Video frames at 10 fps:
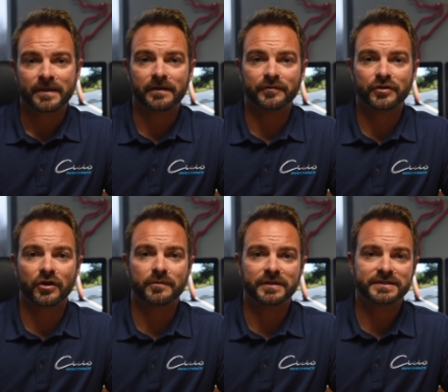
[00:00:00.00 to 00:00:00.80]
The
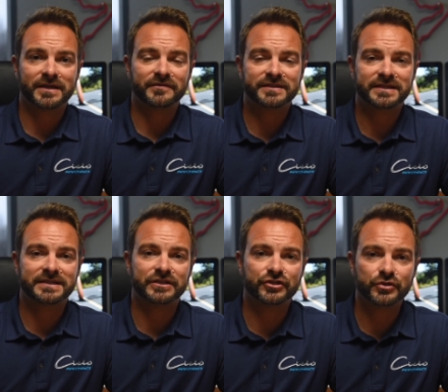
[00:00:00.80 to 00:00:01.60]
car had been
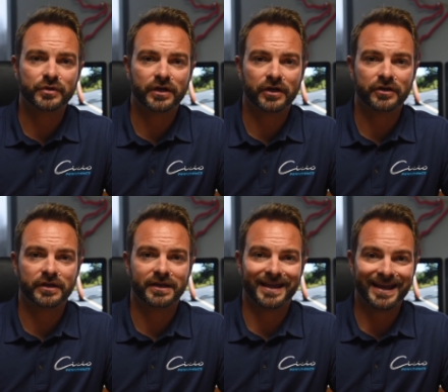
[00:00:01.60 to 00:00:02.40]
762 at
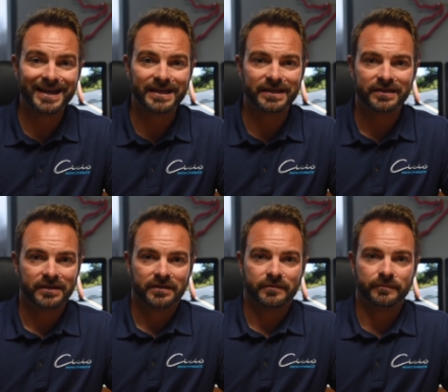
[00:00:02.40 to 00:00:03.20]
180,
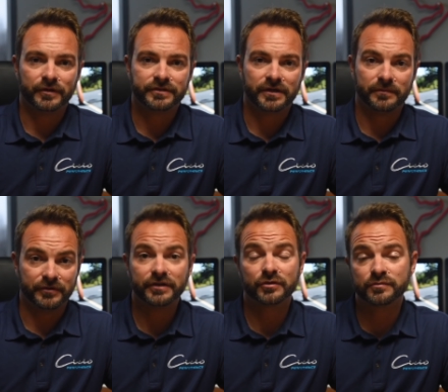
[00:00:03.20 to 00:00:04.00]
but
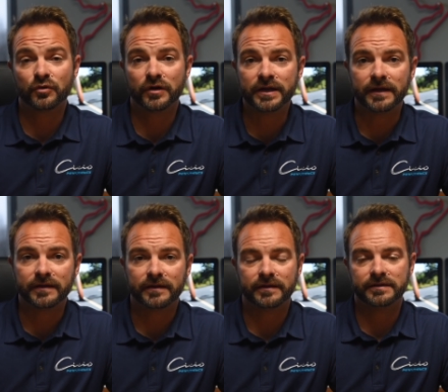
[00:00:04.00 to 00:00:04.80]
there was more in it,
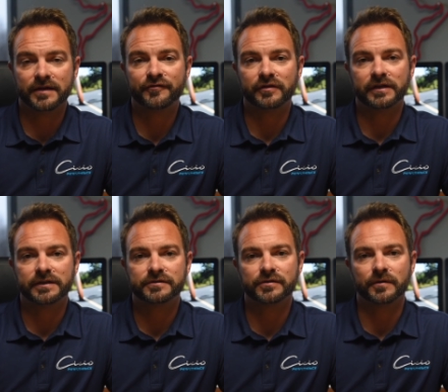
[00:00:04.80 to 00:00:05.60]
definitely.
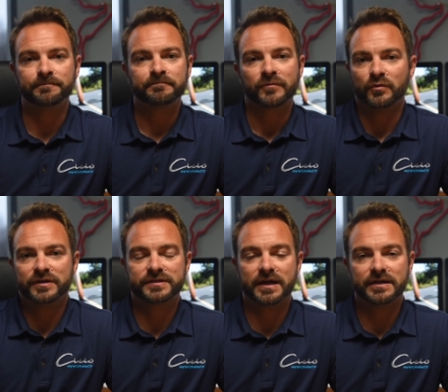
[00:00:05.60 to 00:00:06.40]
So we
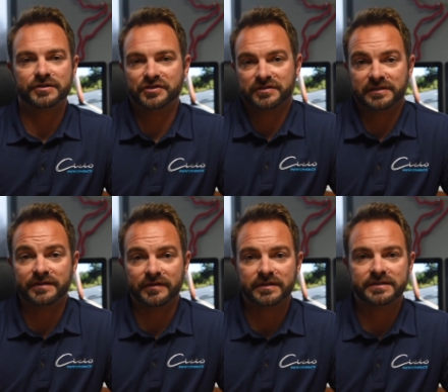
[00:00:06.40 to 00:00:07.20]
decided to just
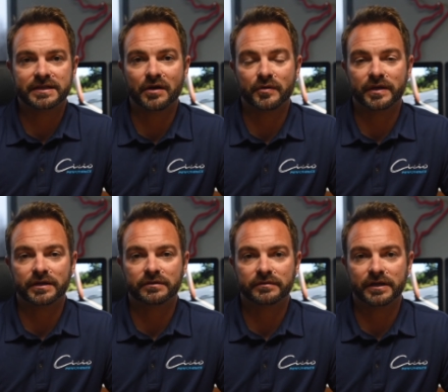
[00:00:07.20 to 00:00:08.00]
leave it and see how we
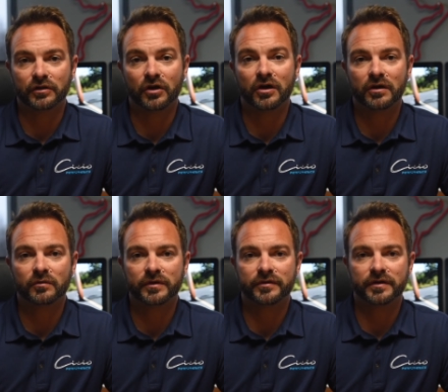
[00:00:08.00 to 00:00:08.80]
could get along
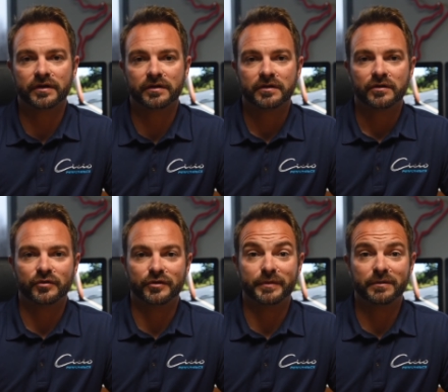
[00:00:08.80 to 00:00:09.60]
with
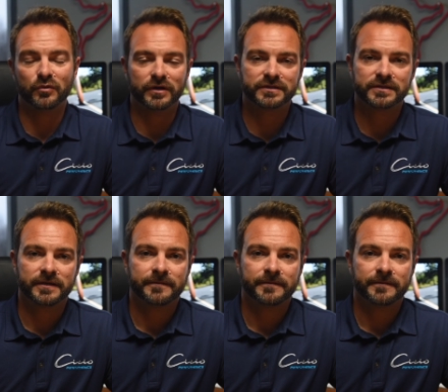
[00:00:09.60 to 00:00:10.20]
the big boys